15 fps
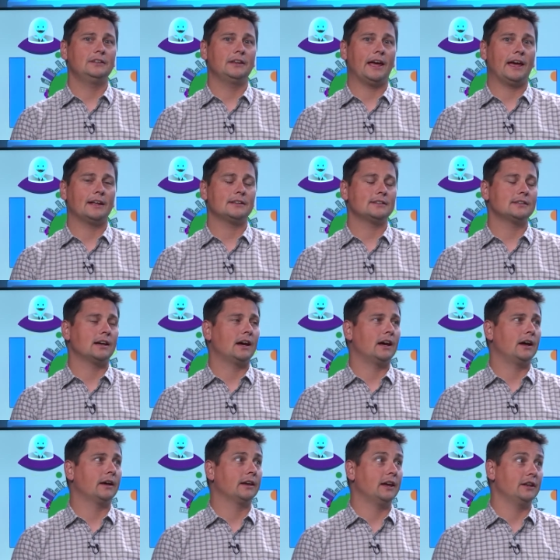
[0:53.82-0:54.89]
that,
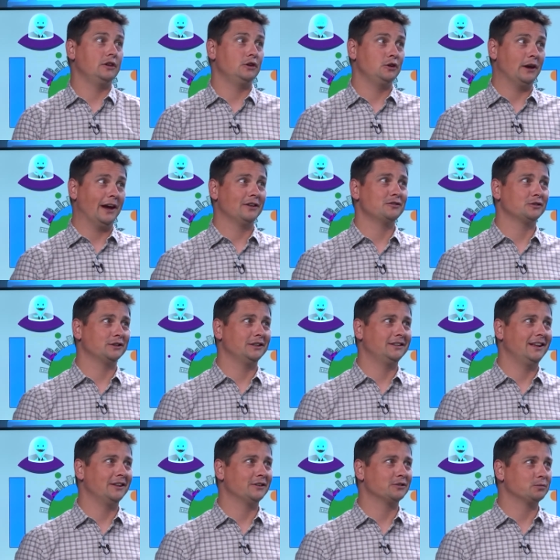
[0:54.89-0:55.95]
uh, can you actually
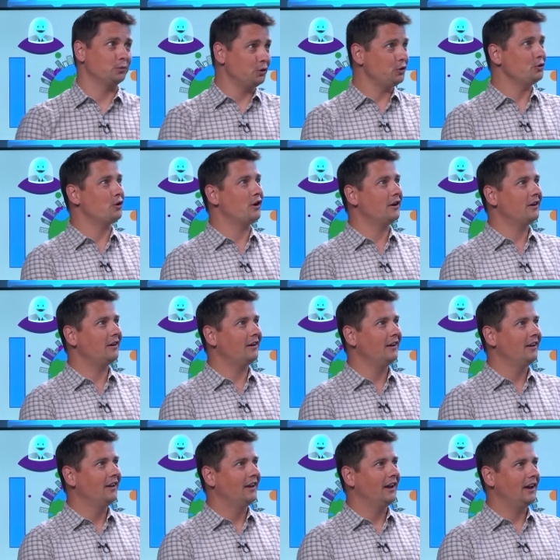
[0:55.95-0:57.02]
tell us who you are
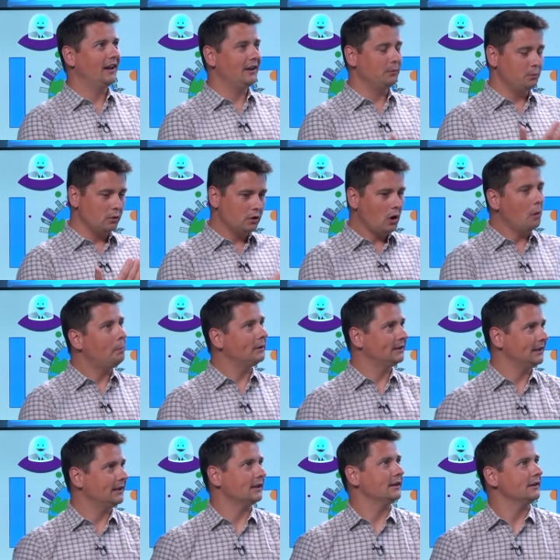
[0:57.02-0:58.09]
and who COPA
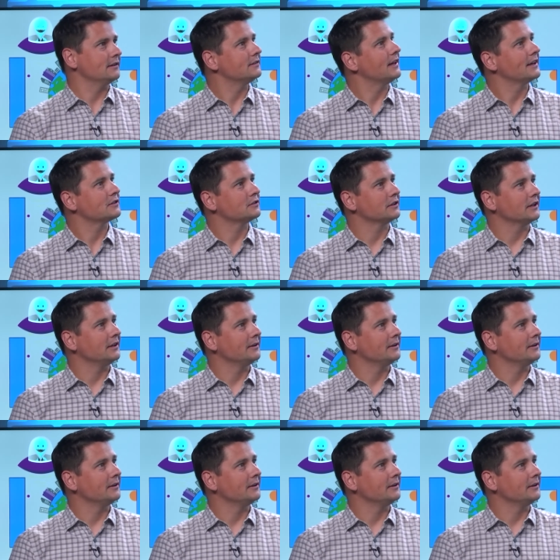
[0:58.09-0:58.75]
Data is actually?